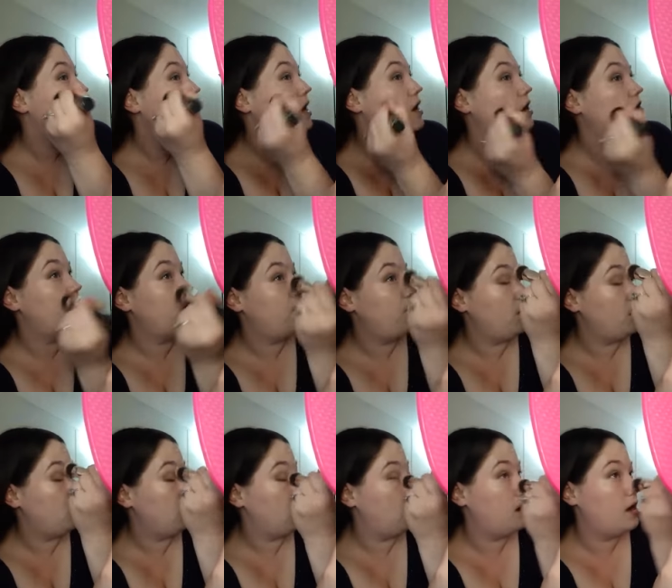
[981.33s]
And I
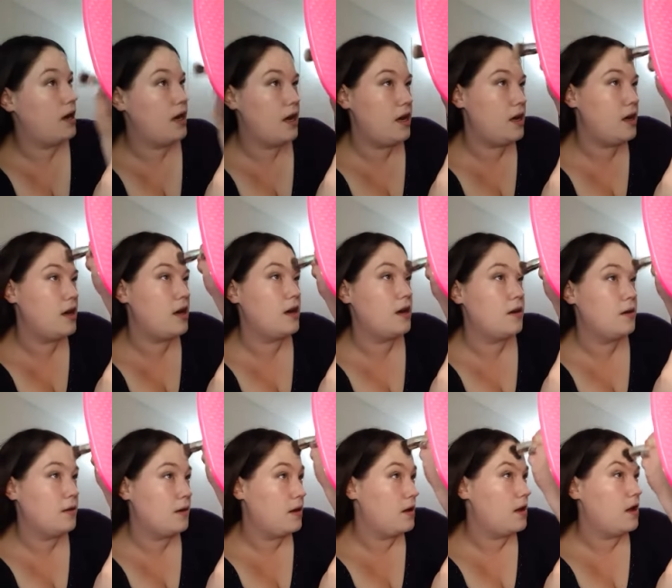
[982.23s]
feel like
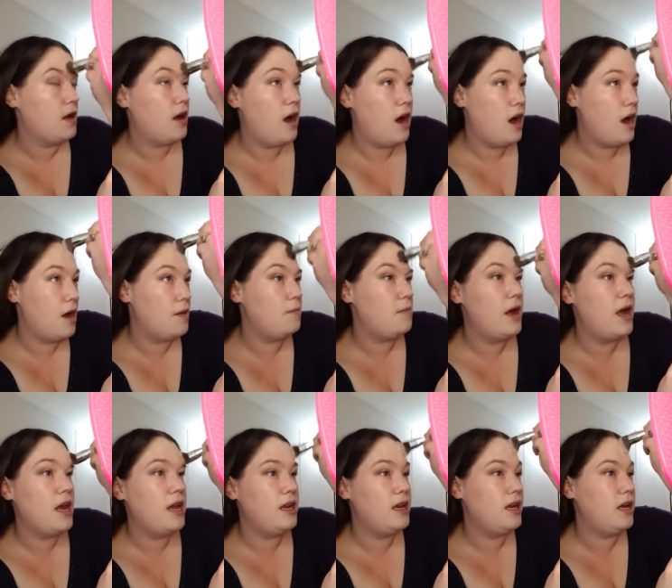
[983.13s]
I
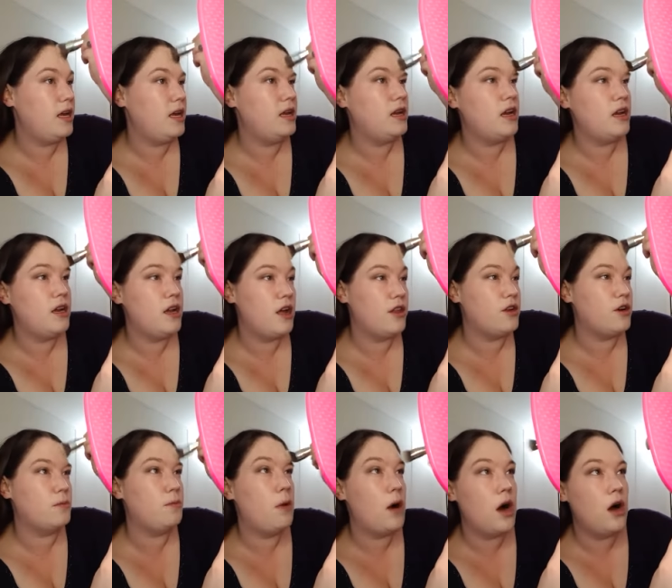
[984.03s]
may need
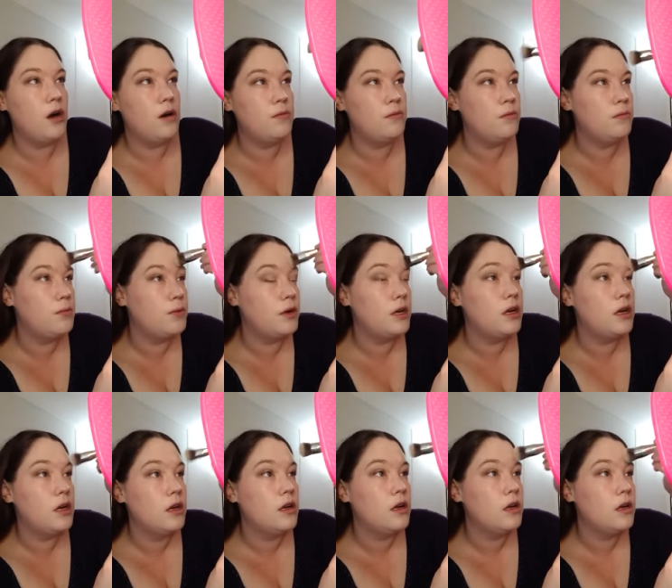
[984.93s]
another pump
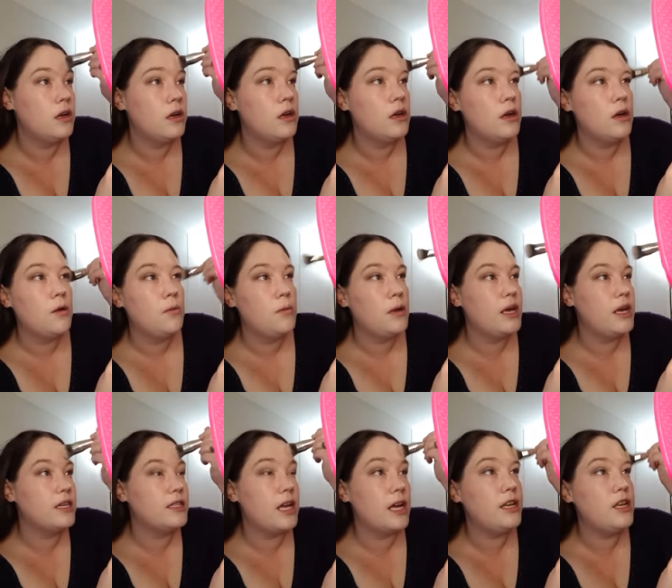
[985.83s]

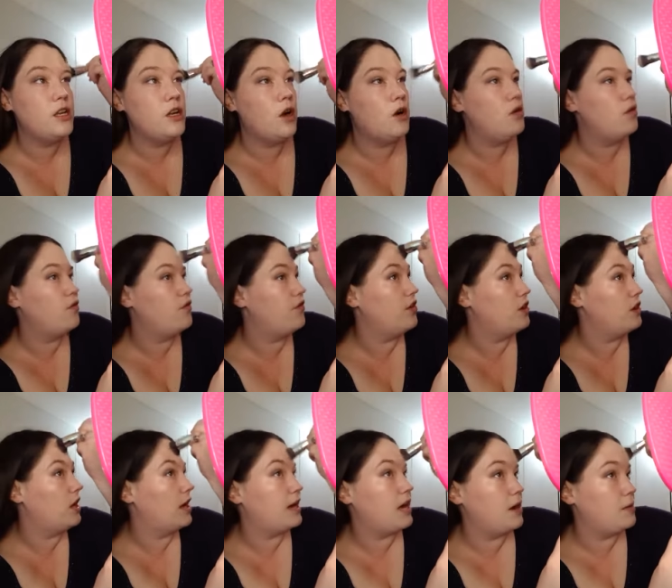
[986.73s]
because I don't feel
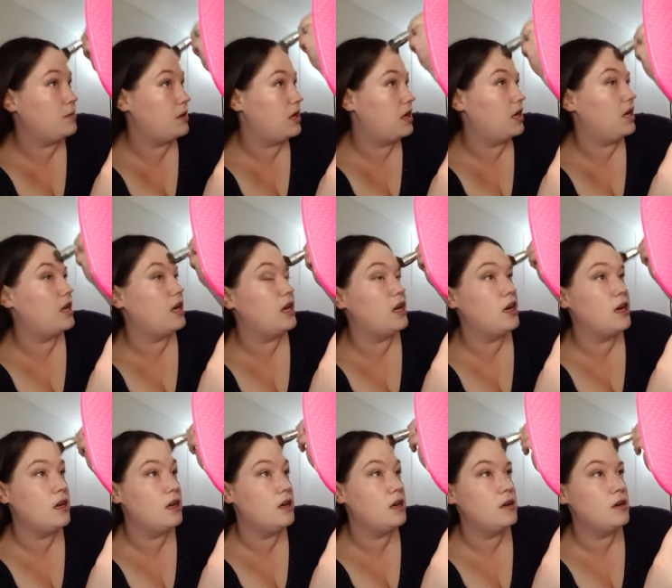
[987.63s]
like I'm getting